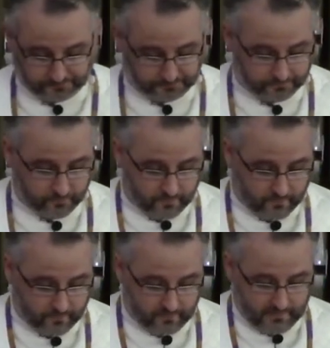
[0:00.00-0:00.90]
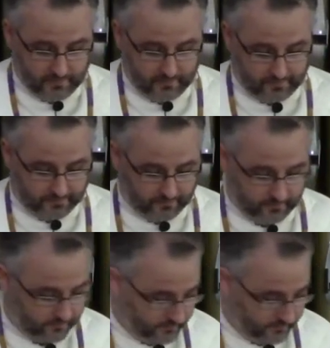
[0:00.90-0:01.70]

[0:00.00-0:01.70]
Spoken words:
No one is speaking in this clip.